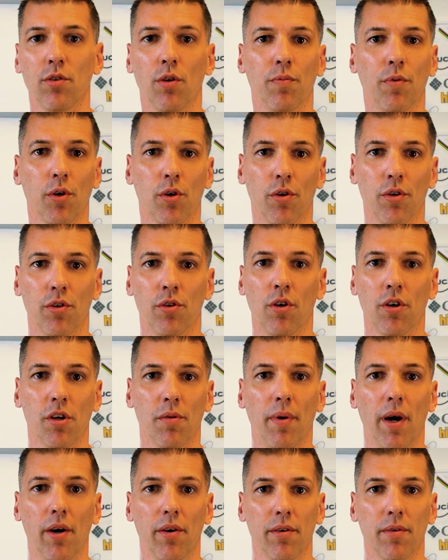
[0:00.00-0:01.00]
not what we're going to talk
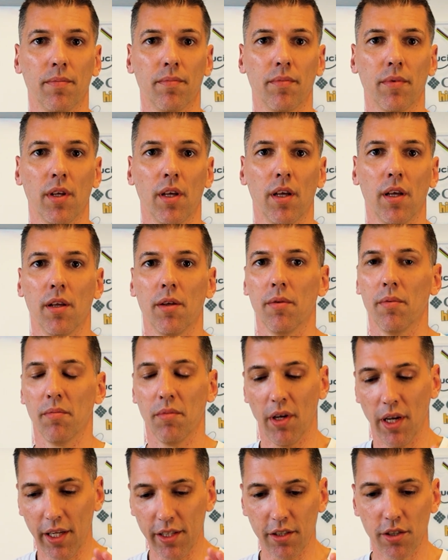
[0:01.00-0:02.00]
about.
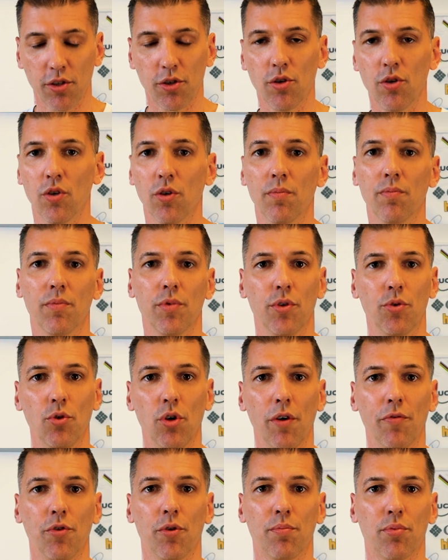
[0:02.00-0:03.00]
Let's assume
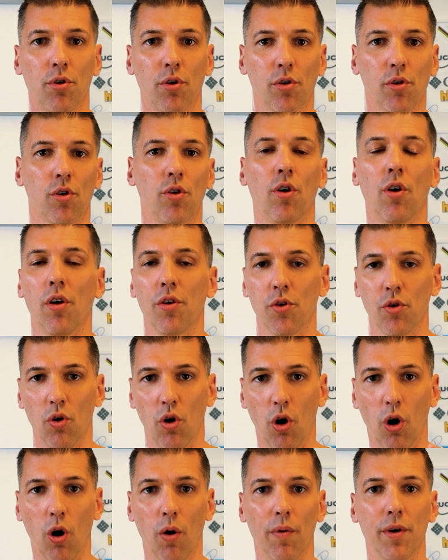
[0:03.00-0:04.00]
you have your protocol,
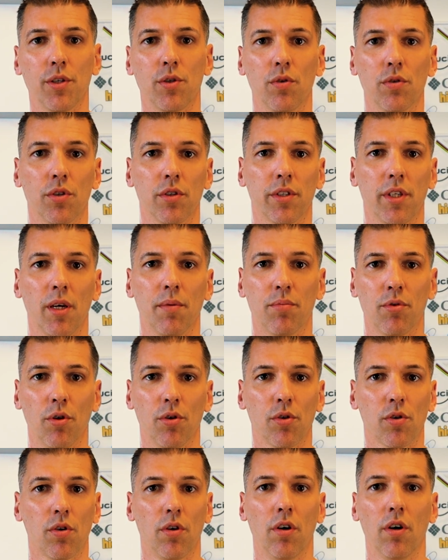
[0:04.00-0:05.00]
you always do the same
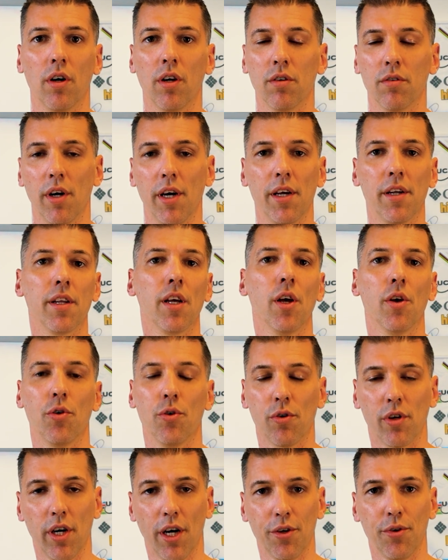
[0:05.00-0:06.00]
protocol, right?
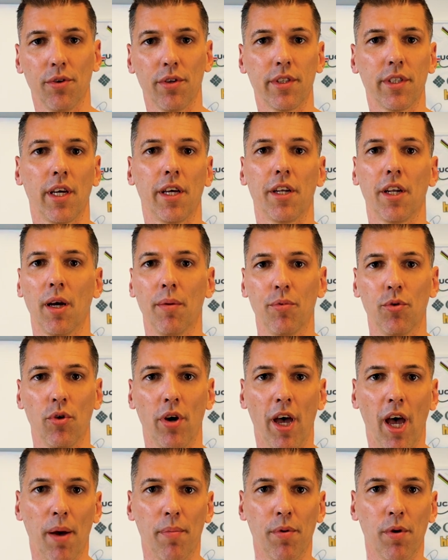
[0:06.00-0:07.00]
You got your setup
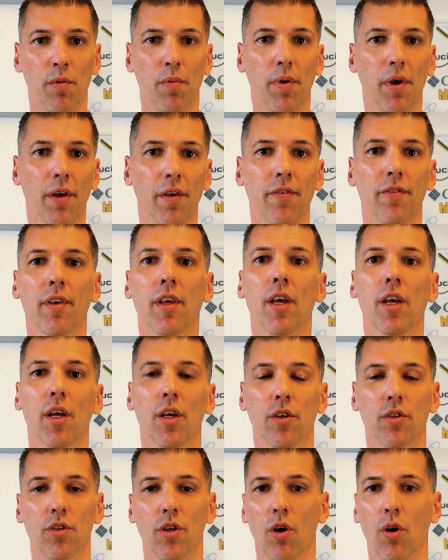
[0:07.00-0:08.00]
you're happy with.
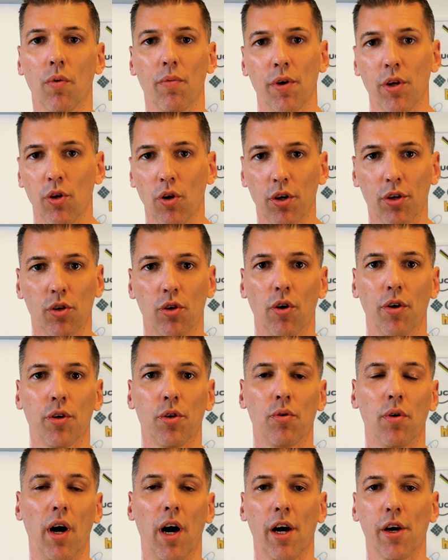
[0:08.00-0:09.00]
So we're not going
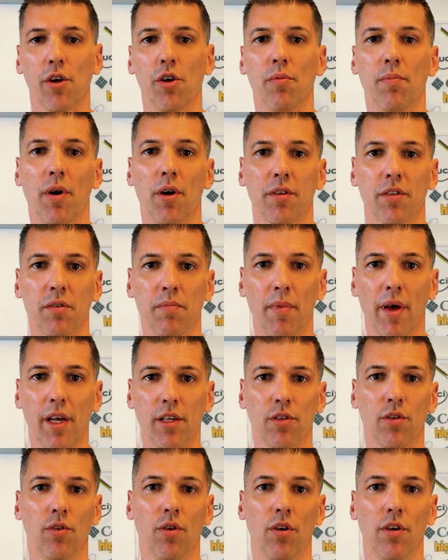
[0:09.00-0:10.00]
to argue about the
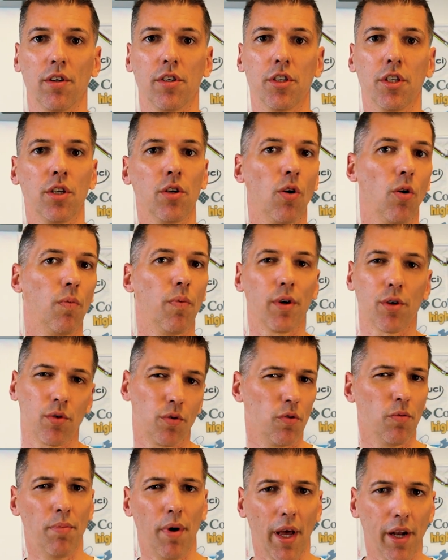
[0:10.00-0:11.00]
methodology or what
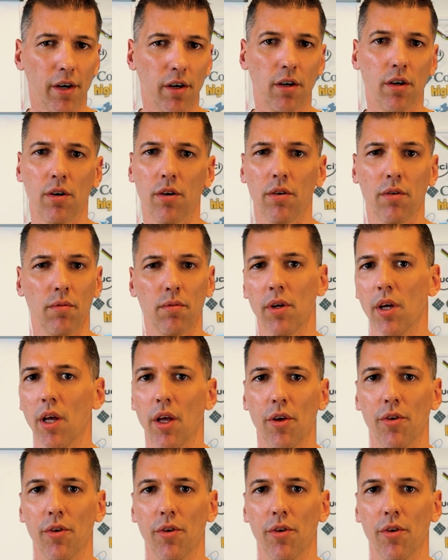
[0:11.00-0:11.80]
to do better or,